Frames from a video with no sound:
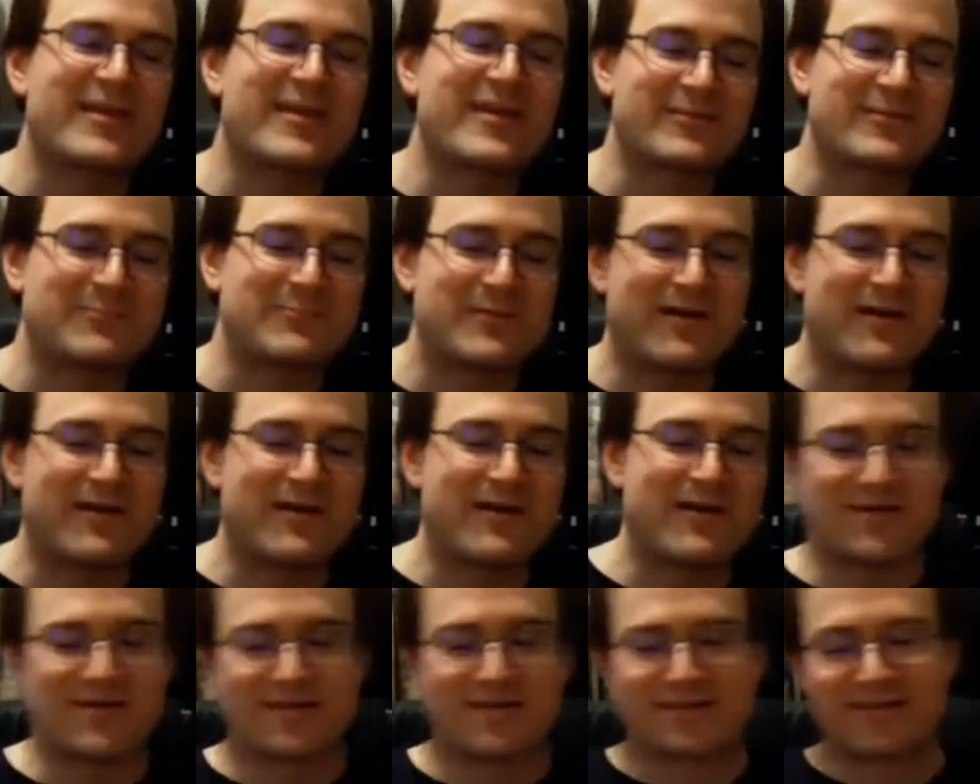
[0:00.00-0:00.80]
be
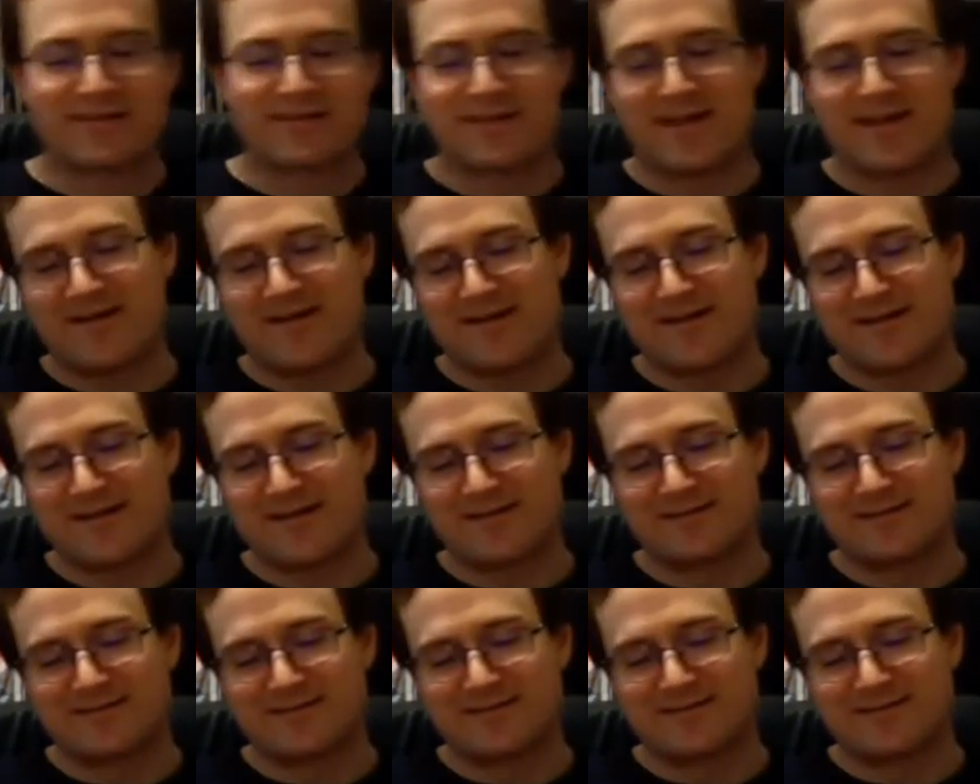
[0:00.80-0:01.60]
honest.
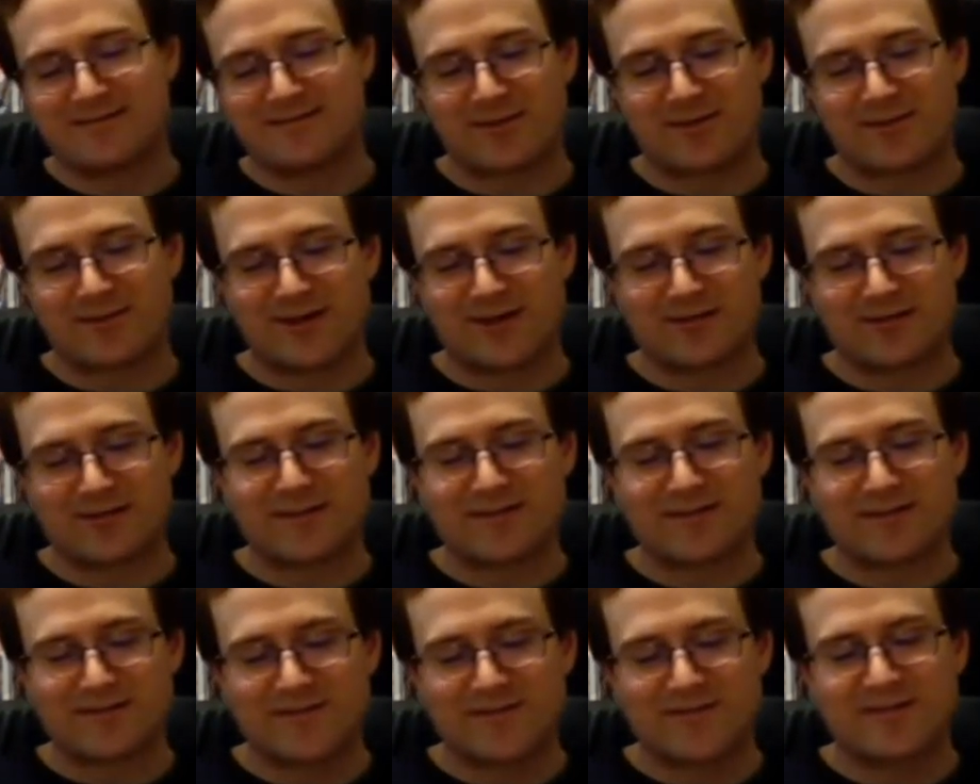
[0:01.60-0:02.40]
Godzilla
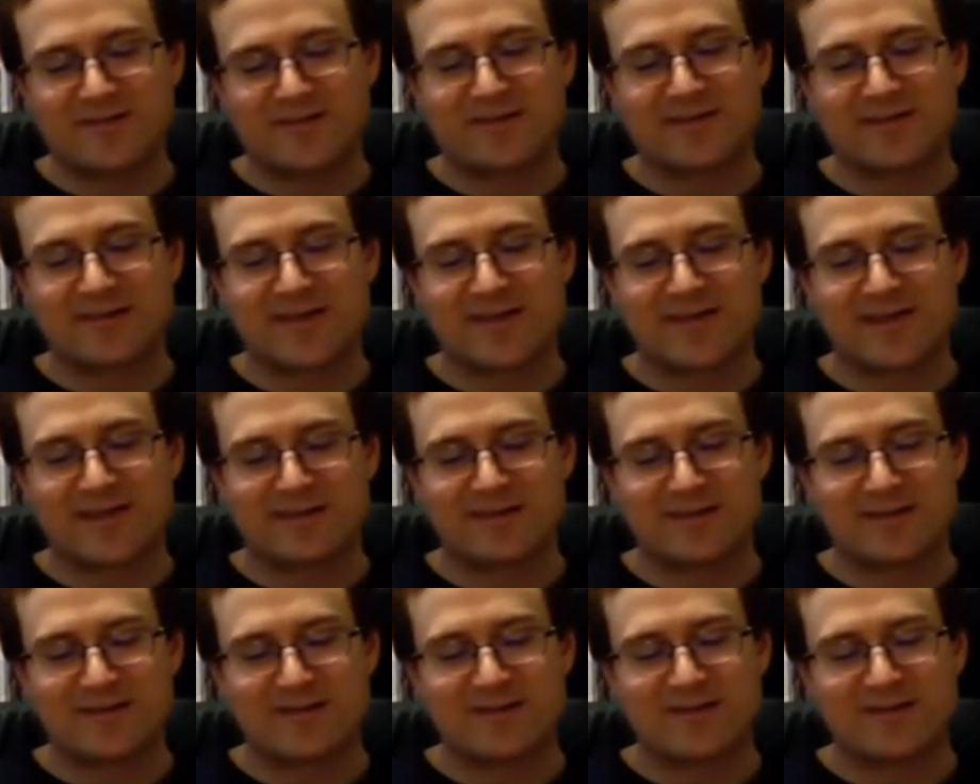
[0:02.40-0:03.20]
versus King
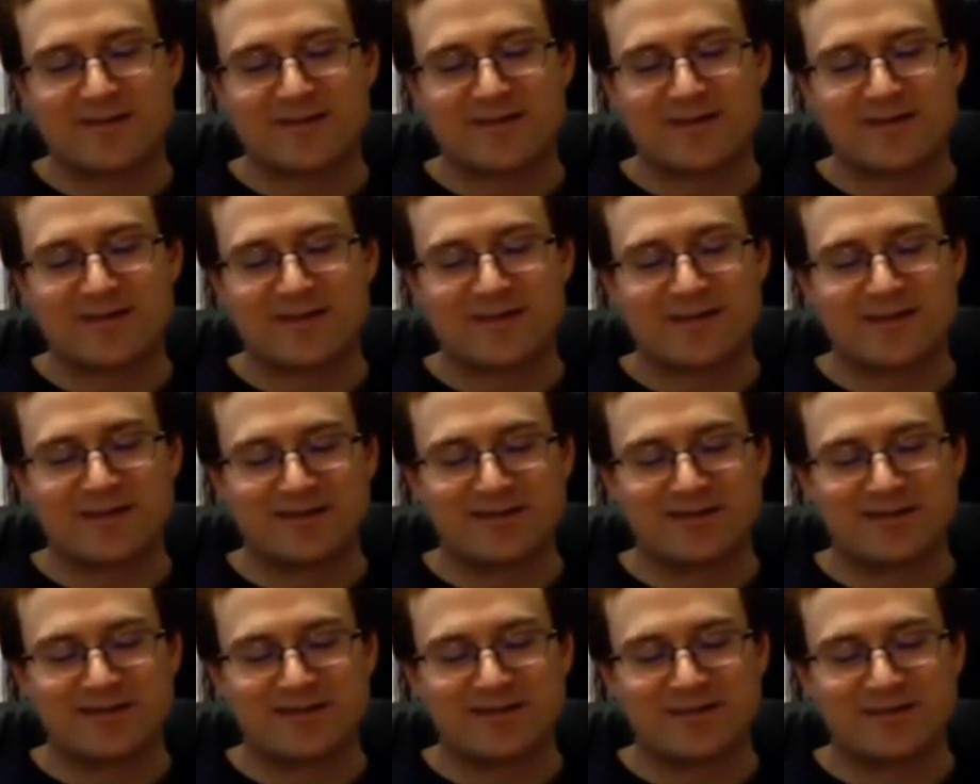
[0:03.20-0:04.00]
Kong is
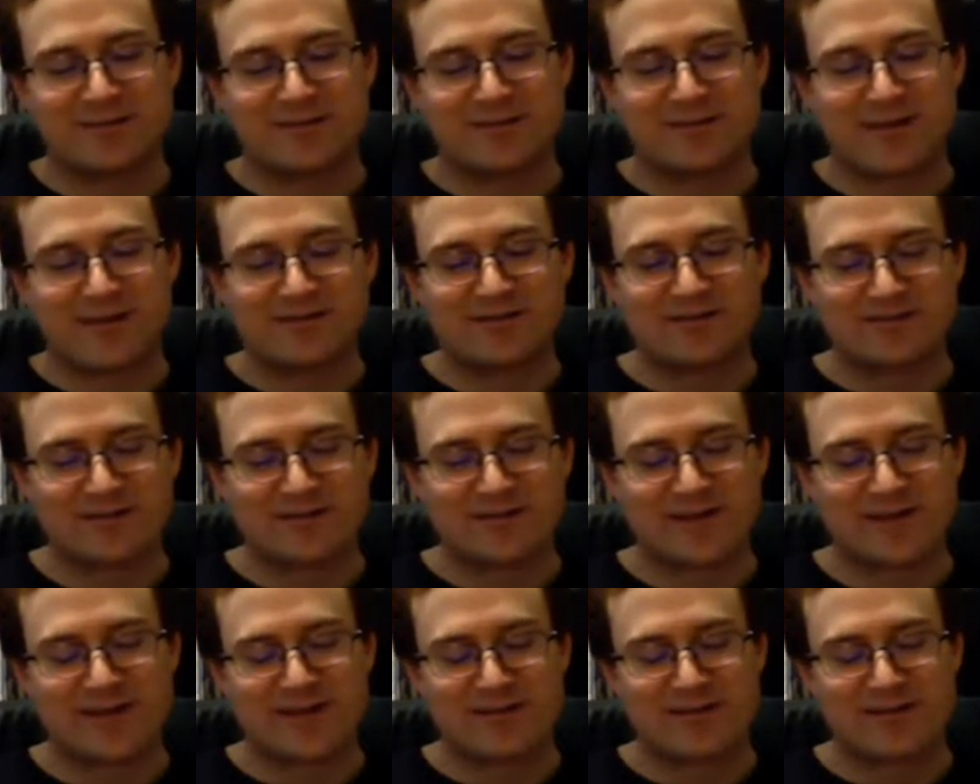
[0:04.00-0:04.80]
the greatest thing
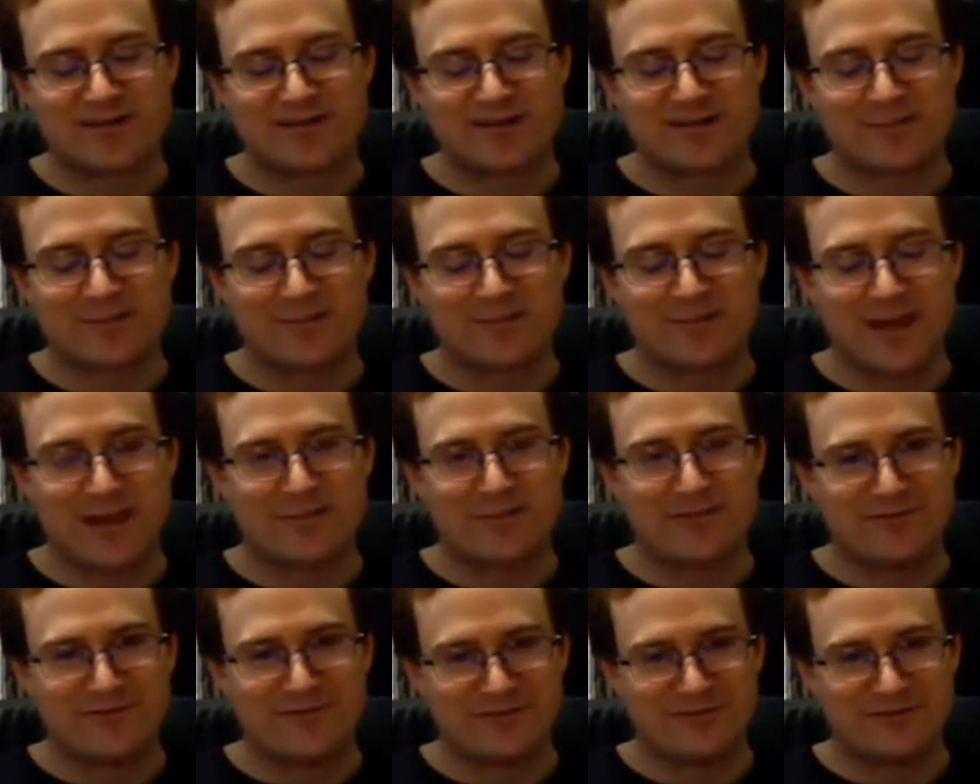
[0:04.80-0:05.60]
since Batman
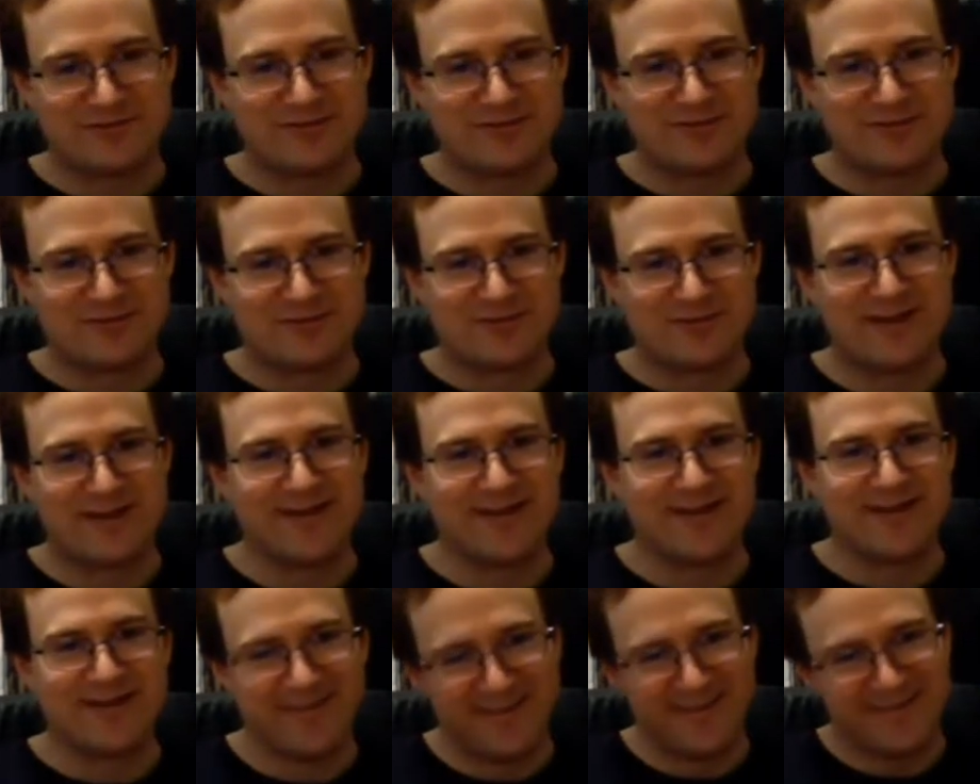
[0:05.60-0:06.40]
versus
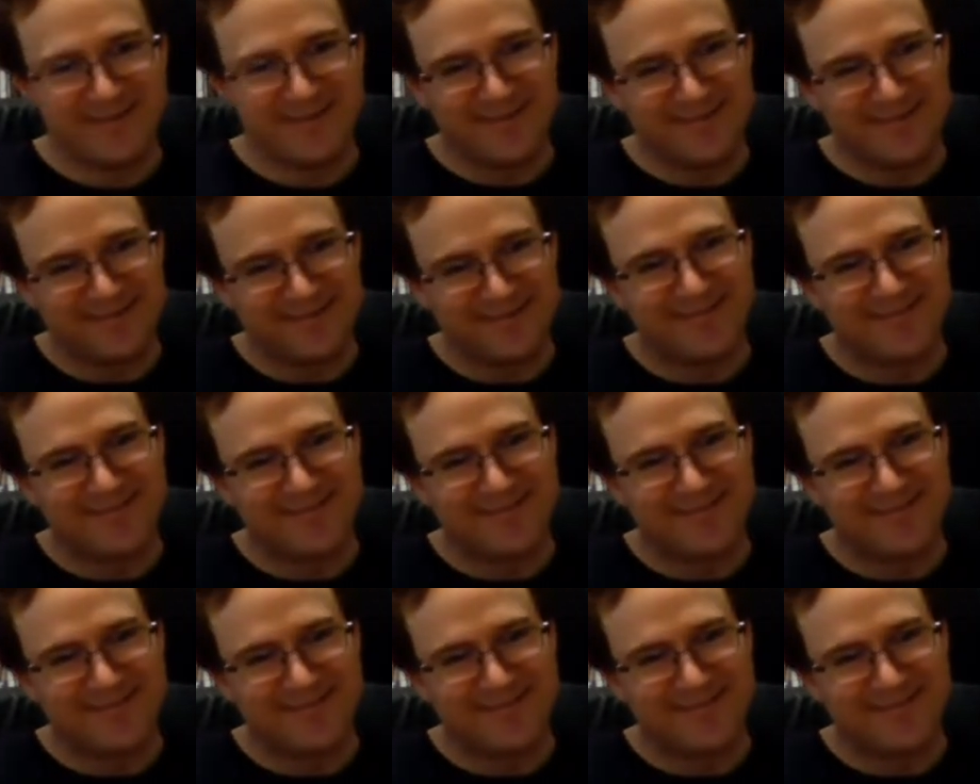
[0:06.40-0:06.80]
Superman.